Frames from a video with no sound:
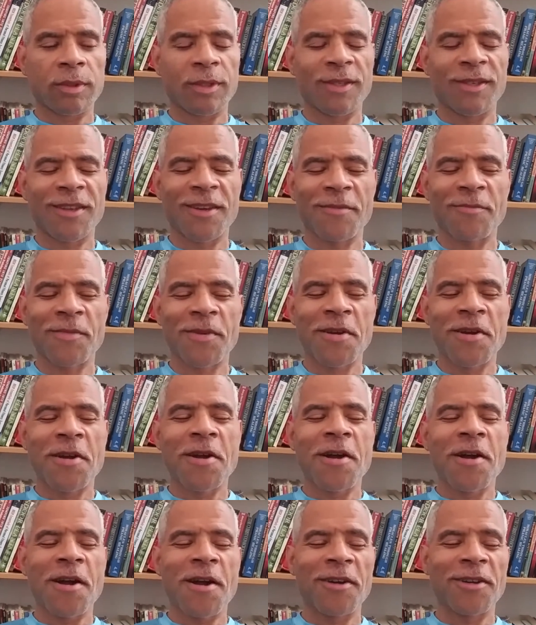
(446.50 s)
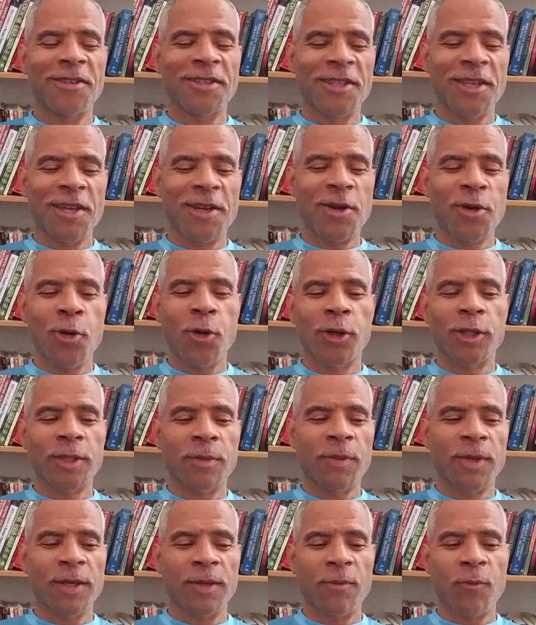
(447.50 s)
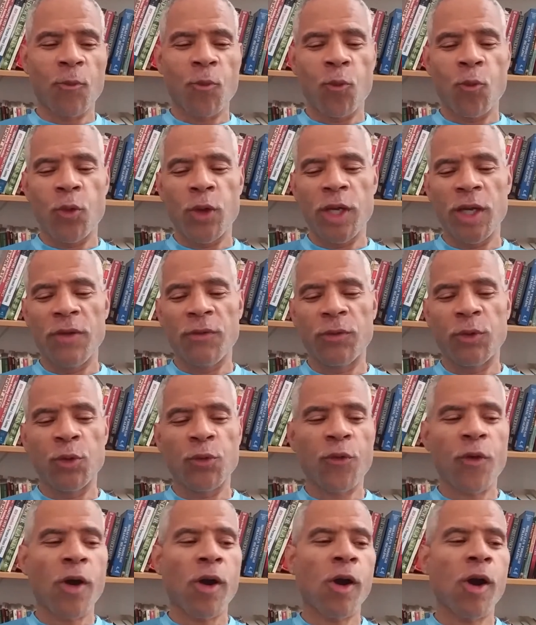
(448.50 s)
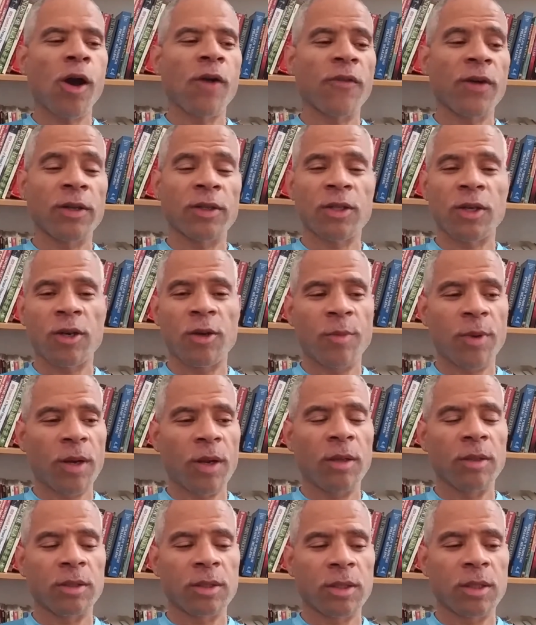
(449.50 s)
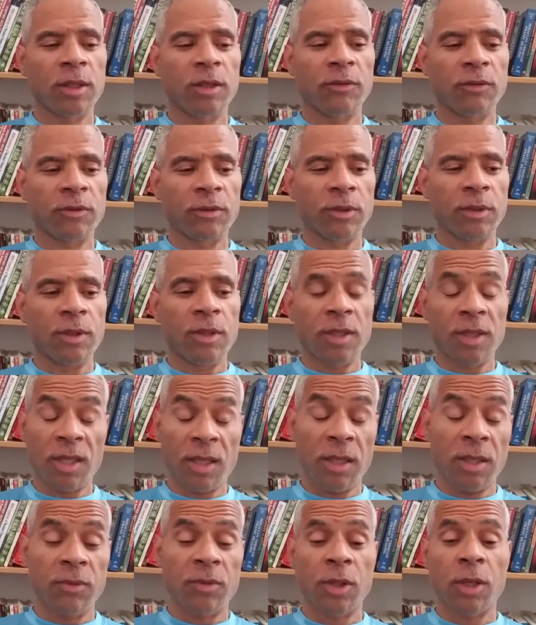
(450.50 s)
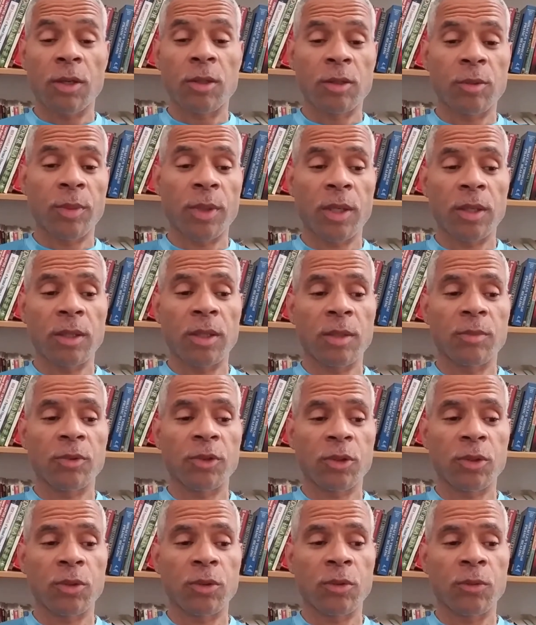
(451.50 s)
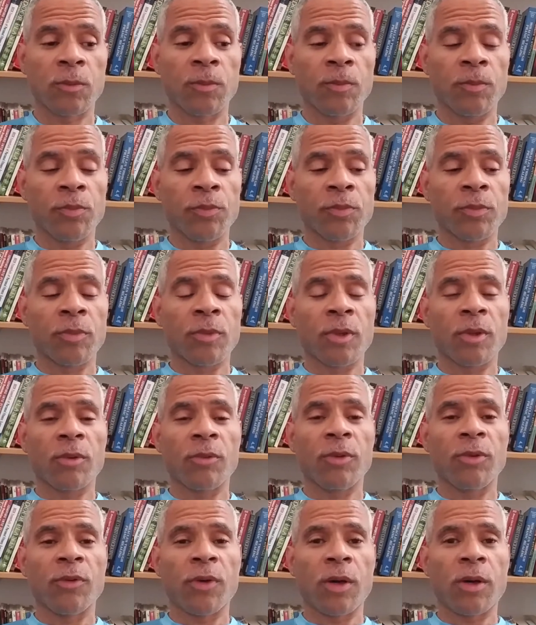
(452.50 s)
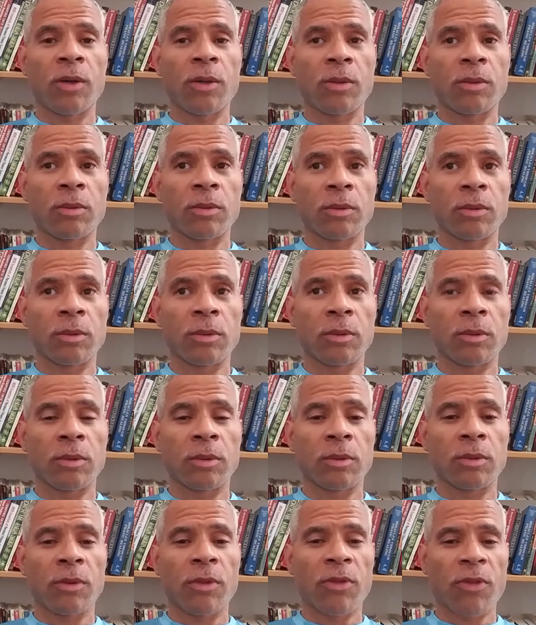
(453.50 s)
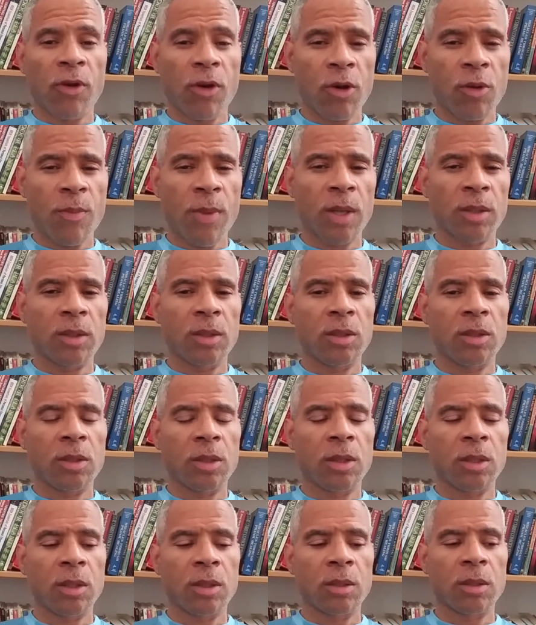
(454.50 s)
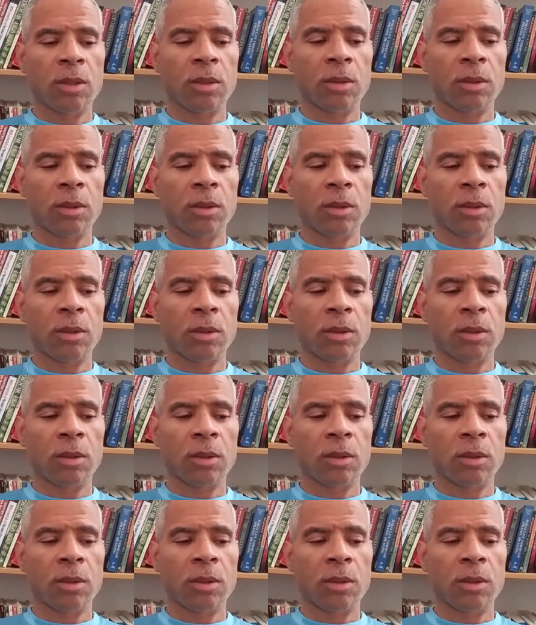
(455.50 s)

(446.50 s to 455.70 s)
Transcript: I'm going to stay the course. I'm not going to weave too far off. I'll talk about all this stuff because I love talking about it, and I'm sure we've all thought about these things.